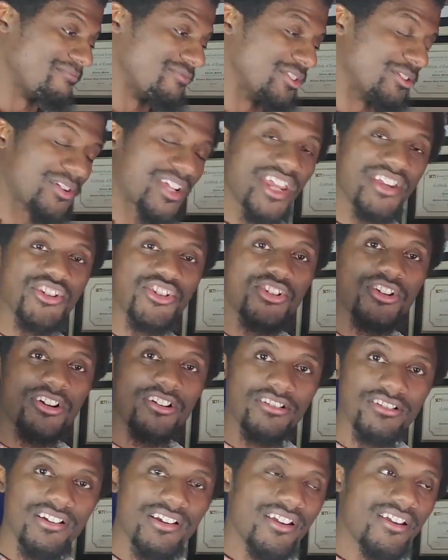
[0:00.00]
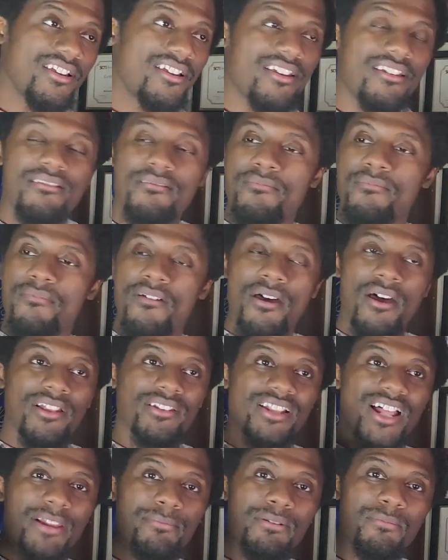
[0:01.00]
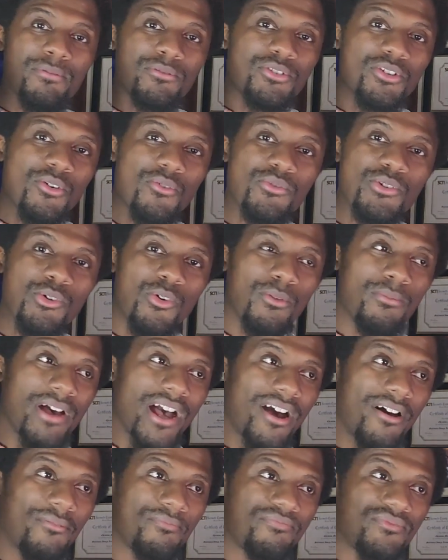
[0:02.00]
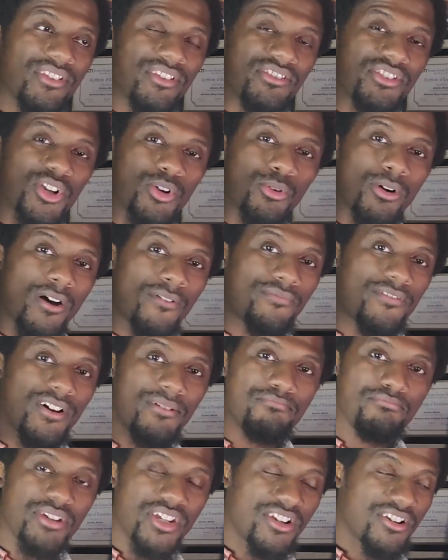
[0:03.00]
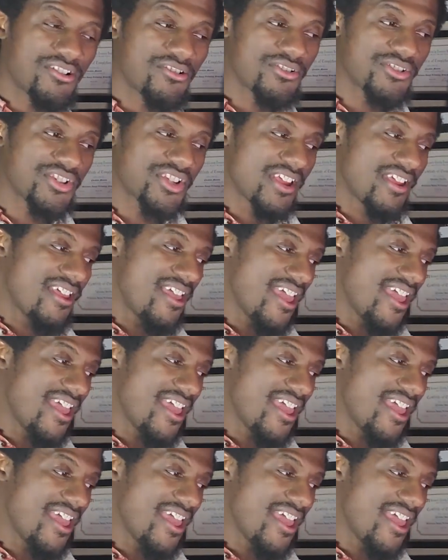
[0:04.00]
Okay, sure, a lot of people don't know about the Quaff On beers,